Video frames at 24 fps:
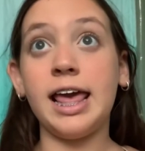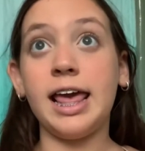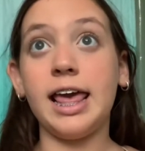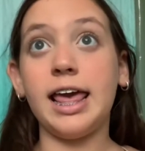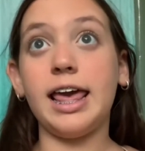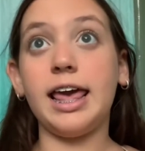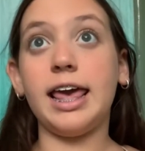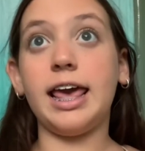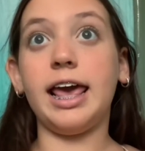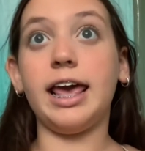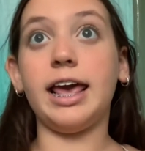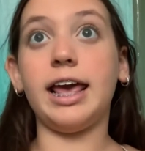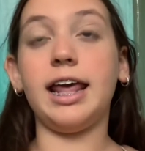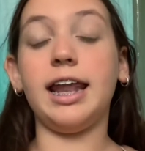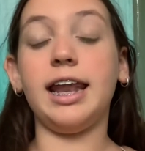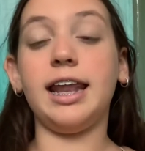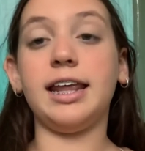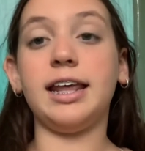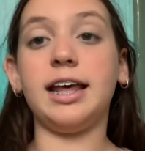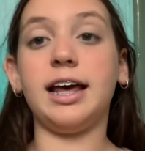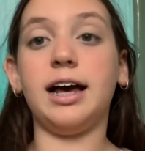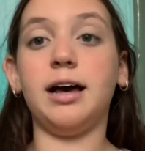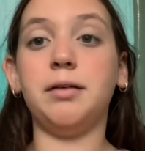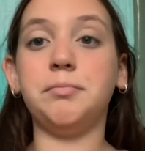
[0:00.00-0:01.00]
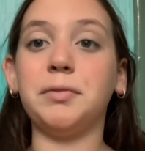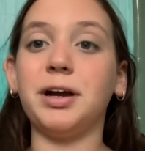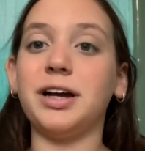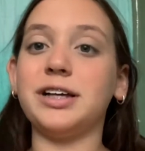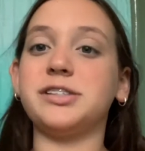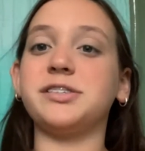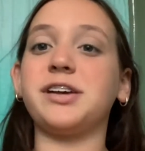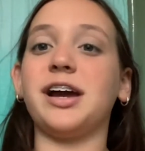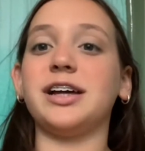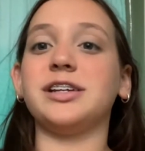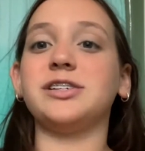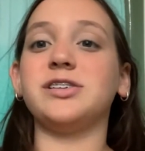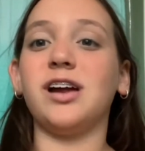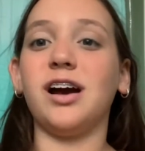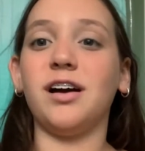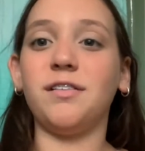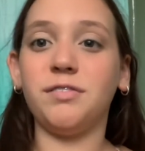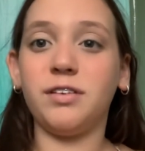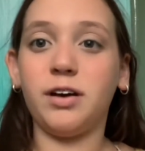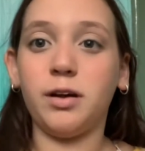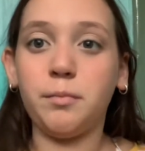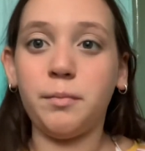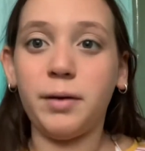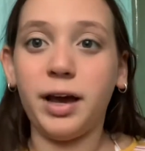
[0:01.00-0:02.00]
it um, got scratched off
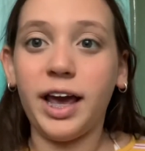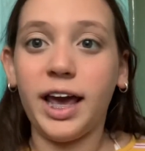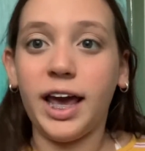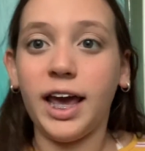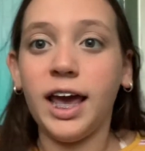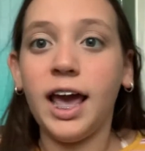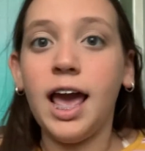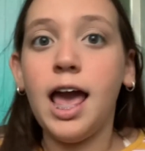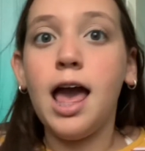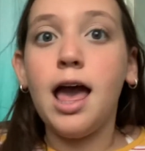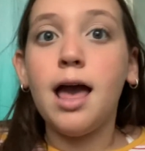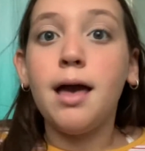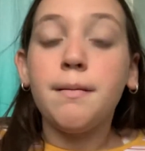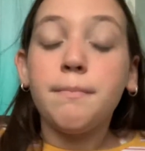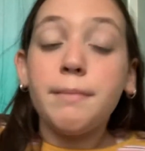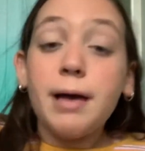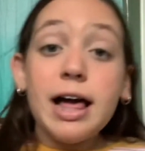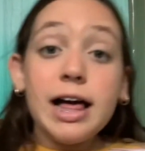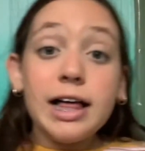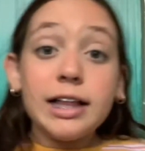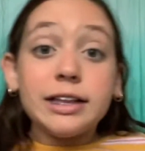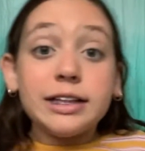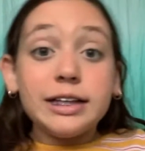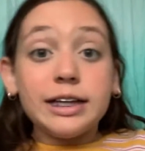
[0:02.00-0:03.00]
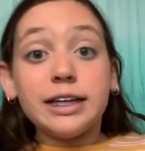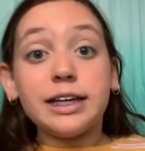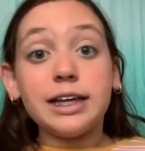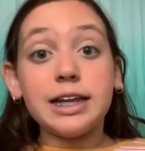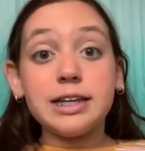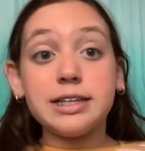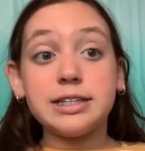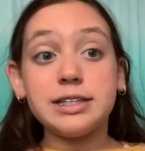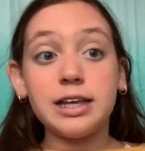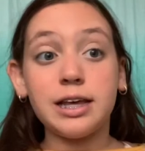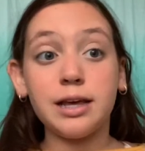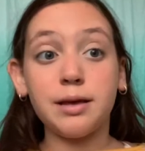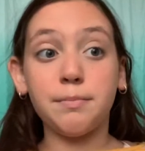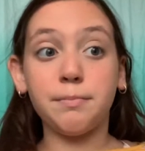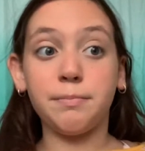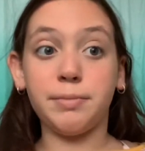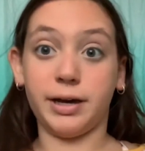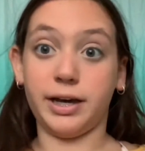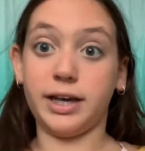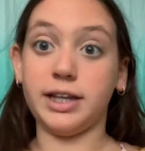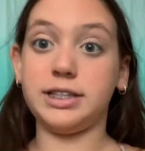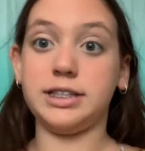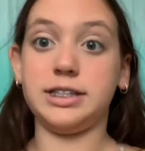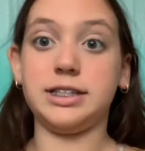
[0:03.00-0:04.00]
on my palette,
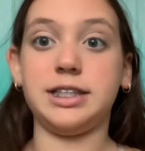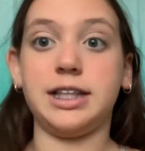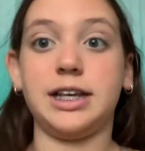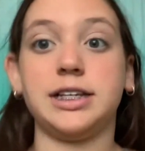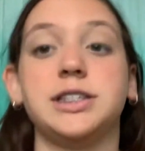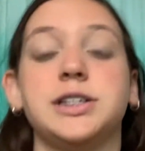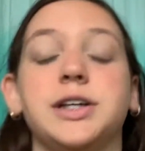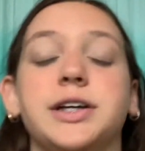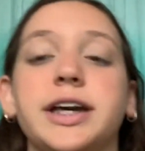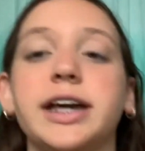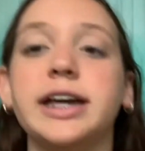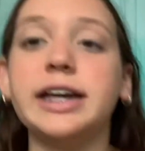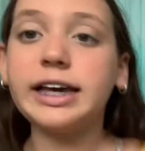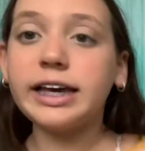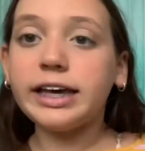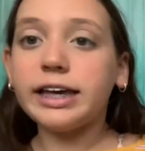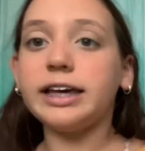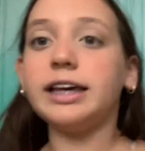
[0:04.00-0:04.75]
but that's okay.